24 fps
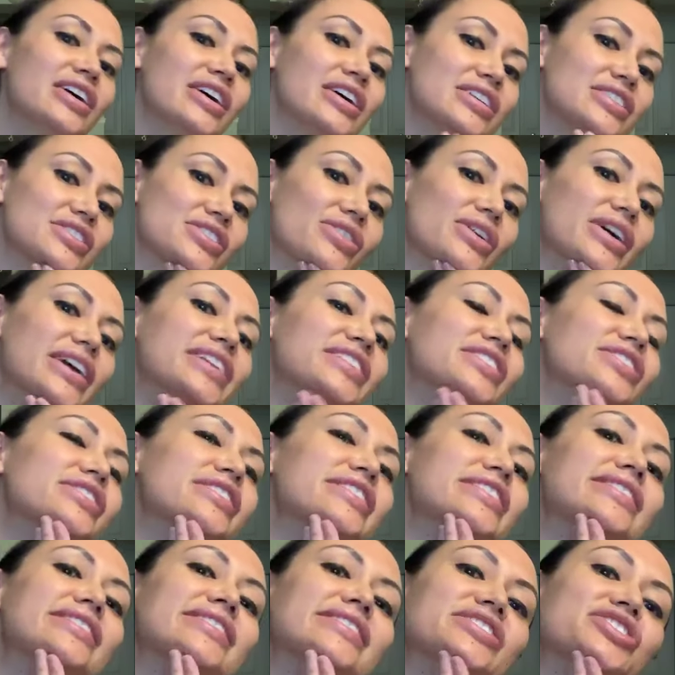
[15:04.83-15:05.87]
So
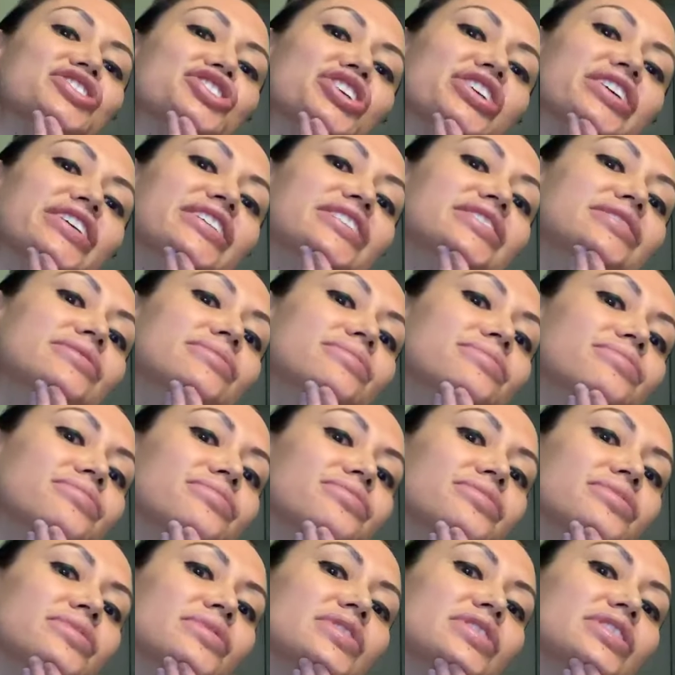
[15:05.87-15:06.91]
underneath the chin,
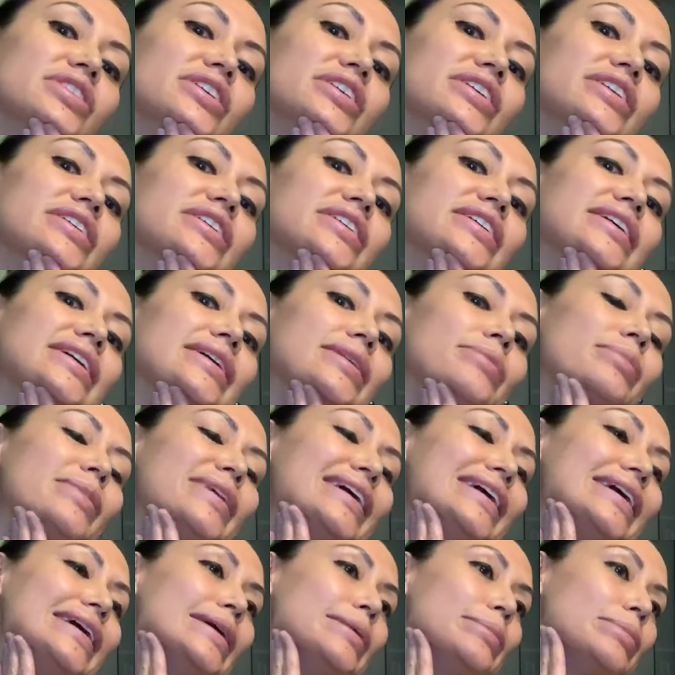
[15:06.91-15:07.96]
you're gonna come
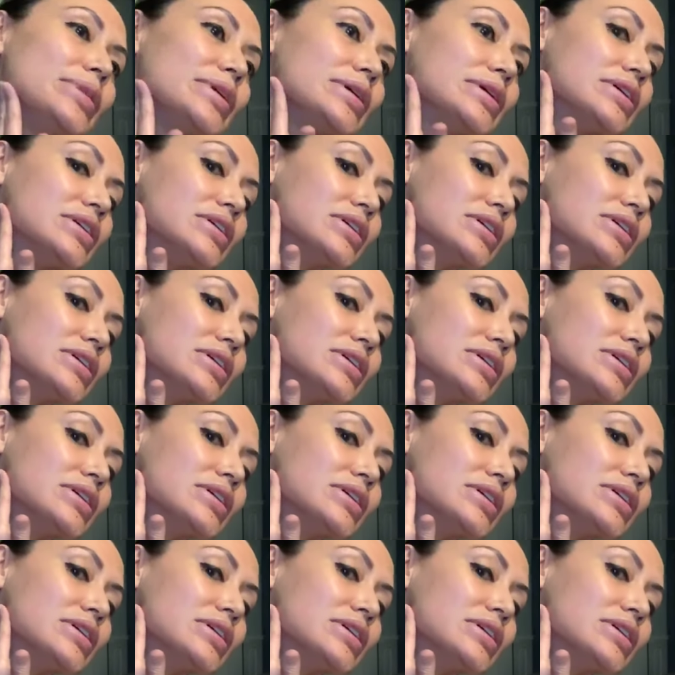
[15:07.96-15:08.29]
up,